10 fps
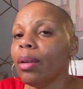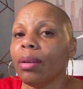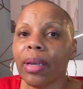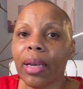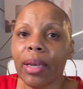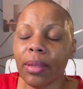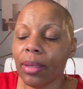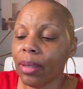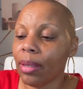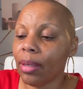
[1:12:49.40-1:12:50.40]
Okay.
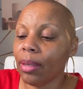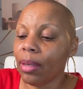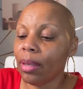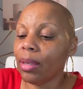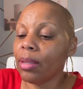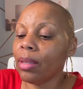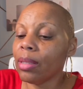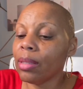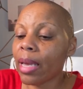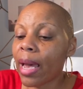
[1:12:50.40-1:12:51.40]

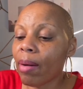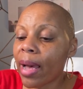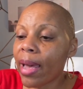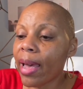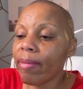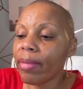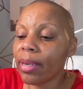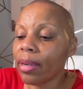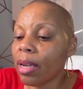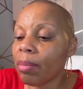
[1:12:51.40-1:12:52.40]
This how I have
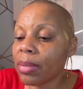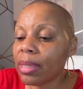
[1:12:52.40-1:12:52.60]
it um,